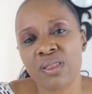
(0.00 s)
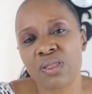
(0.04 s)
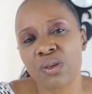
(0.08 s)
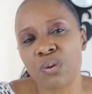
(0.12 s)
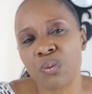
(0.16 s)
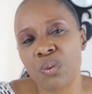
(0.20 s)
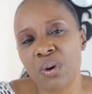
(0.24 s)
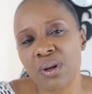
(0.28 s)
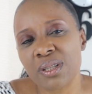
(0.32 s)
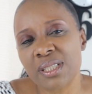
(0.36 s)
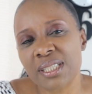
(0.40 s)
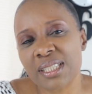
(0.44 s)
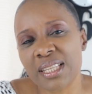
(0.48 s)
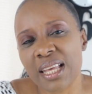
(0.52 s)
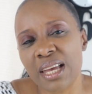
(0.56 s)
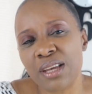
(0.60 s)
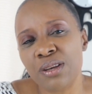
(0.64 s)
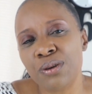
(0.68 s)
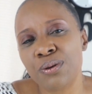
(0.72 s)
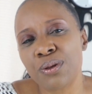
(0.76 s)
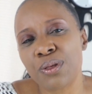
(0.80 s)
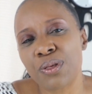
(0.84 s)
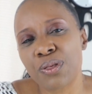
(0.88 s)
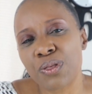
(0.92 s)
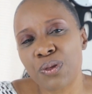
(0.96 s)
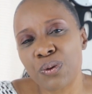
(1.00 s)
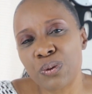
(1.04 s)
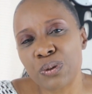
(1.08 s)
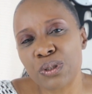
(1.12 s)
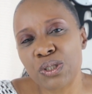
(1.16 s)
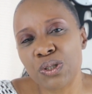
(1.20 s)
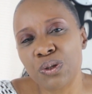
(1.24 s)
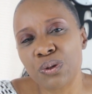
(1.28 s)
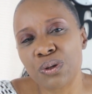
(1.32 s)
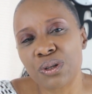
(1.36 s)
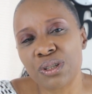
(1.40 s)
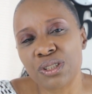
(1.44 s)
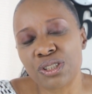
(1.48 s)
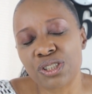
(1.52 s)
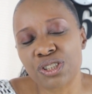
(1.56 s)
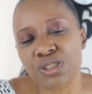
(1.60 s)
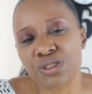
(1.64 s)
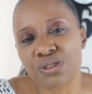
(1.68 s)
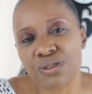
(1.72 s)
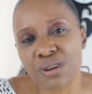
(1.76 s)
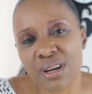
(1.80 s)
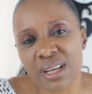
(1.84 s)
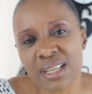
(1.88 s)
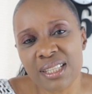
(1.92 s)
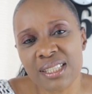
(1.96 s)
the ones that you thought you could
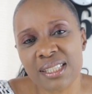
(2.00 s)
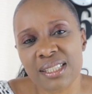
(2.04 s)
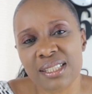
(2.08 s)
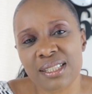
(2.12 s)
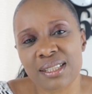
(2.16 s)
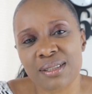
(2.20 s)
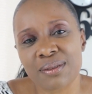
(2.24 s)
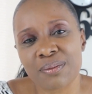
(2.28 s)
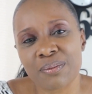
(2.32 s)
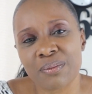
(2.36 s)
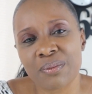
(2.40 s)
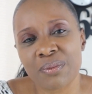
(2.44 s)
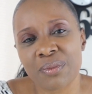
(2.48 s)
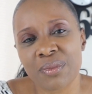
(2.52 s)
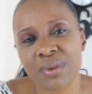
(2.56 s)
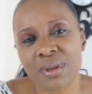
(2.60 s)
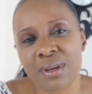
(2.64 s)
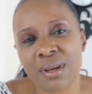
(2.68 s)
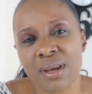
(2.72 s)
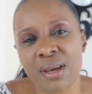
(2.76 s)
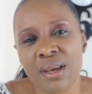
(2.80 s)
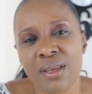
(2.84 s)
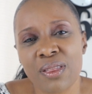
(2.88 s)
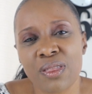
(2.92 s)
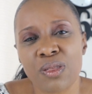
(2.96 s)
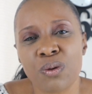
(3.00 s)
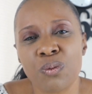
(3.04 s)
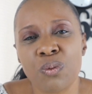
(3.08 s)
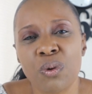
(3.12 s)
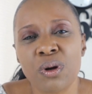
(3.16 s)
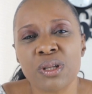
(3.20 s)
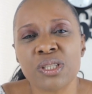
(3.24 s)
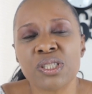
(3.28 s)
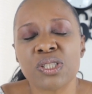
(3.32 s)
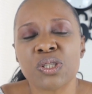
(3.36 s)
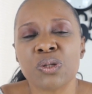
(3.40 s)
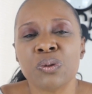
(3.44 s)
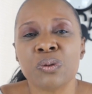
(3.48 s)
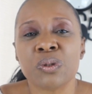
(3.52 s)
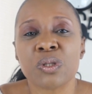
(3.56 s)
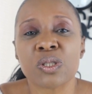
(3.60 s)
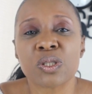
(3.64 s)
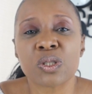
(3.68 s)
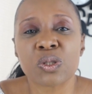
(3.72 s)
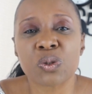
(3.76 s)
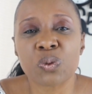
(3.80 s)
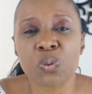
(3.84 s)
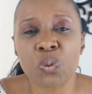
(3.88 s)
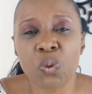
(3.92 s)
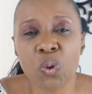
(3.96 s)
trust, the ones you
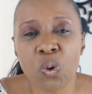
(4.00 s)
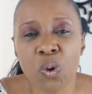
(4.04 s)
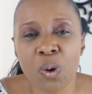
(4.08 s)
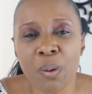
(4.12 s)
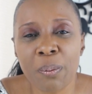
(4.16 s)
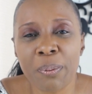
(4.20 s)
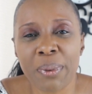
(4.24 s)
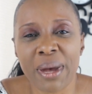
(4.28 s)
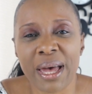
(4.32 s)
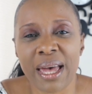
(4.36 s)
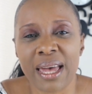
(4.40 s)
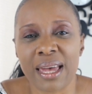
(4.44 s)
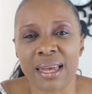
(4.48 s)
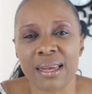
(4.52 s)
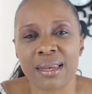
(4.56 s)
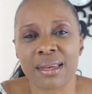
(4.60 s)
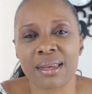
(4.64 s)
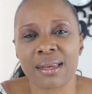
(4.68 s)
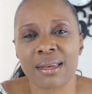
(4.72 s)
swore by,